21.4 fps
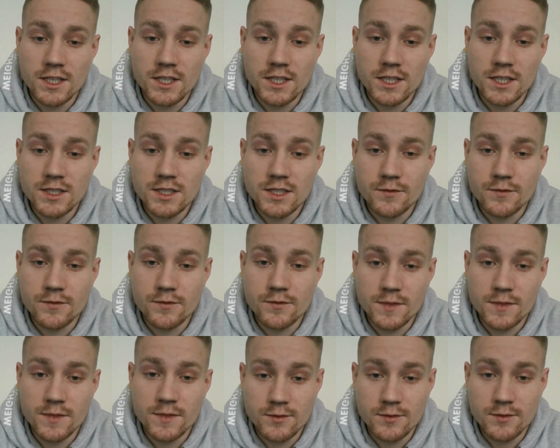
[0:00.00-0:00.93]
them from
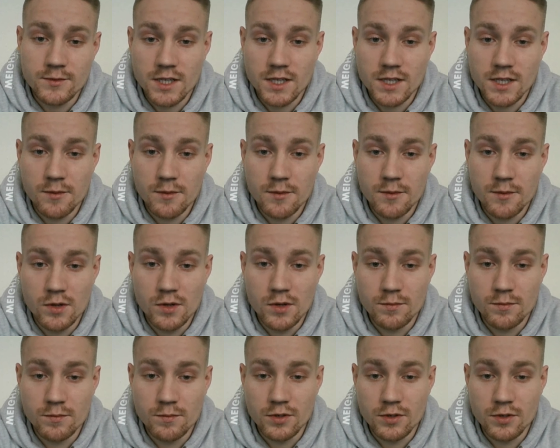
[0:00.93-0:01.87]
time to time
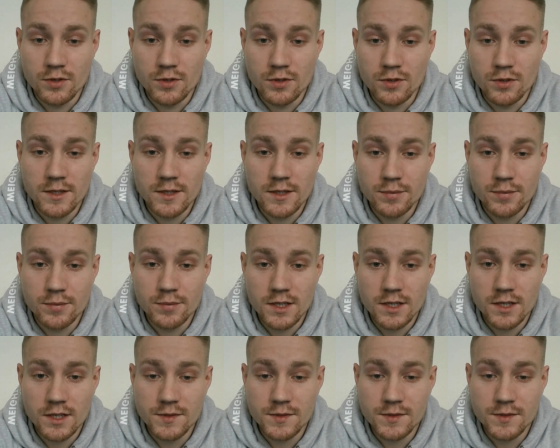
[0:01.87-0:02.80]
with Bulgarian
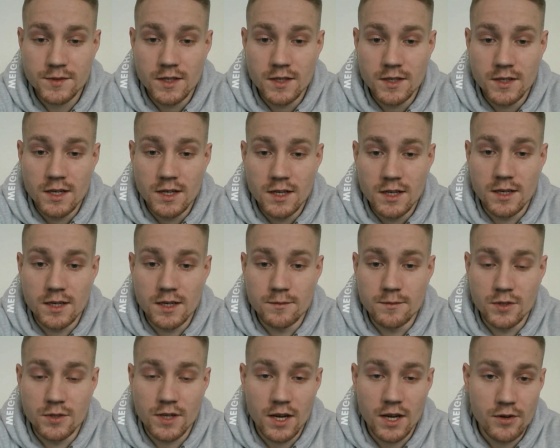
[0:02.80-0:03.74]
pull-ups.
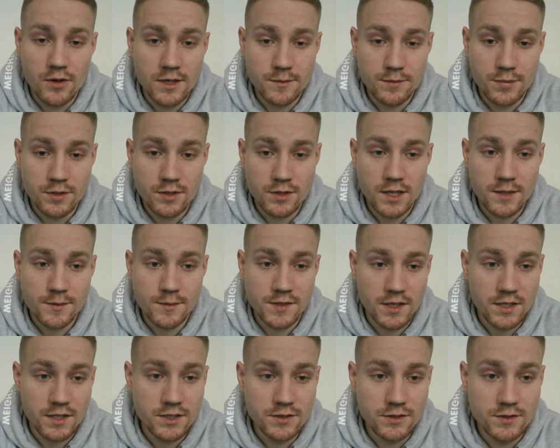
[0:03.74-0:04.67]
Bulgarian pull-ups
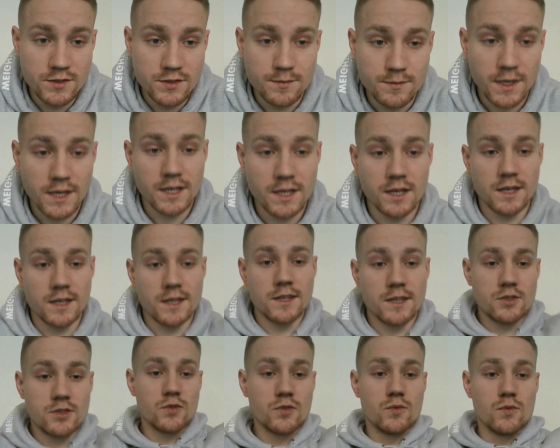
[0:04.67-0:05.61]
I use
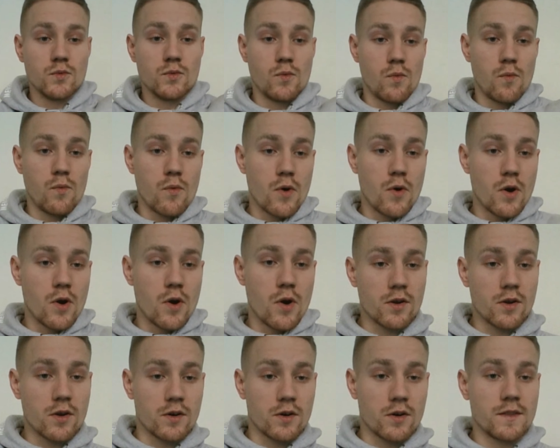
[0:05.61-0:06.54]
mainly to
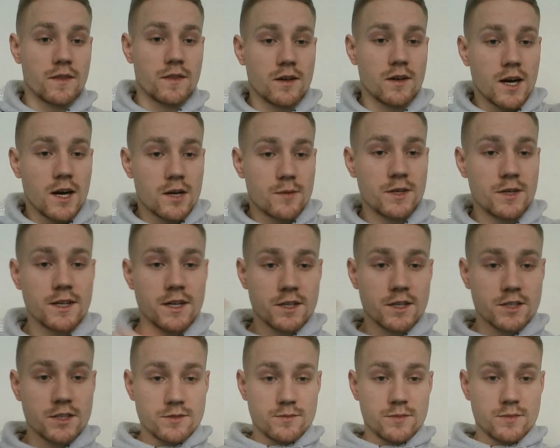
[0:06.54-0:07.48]
work on the arm
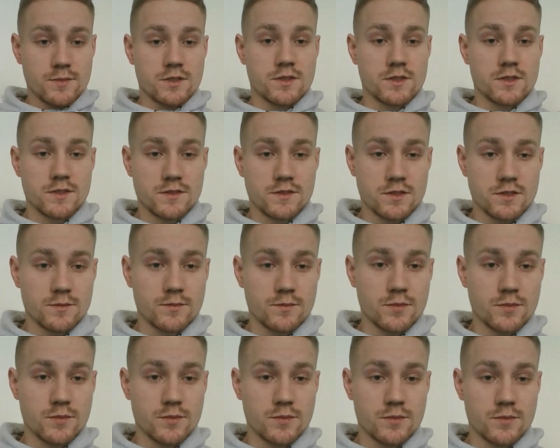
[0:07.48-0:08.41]
reduction, because on
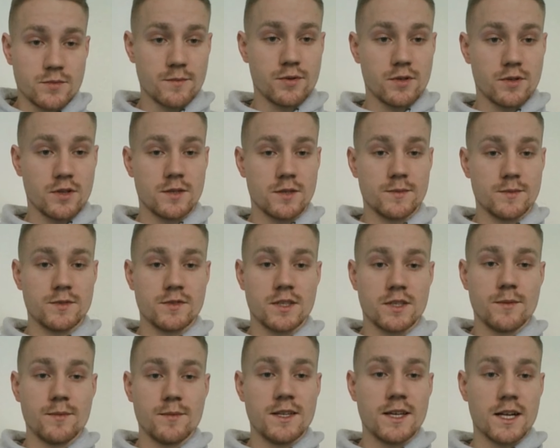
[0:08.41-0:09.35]
Bulgarian pull-ups you
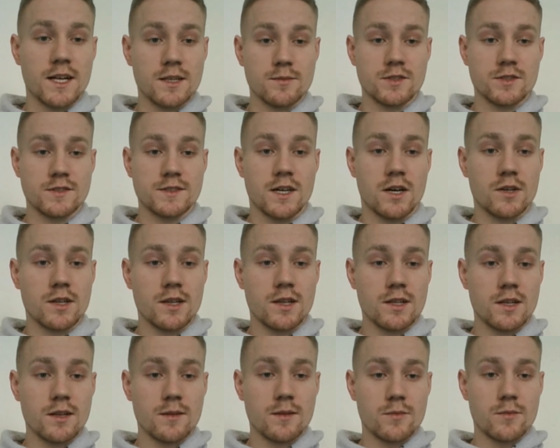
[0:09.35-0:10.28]
keep the elbows out a
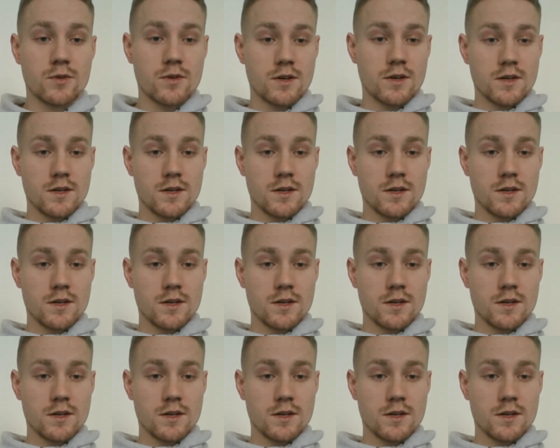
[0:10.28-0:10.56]
little more,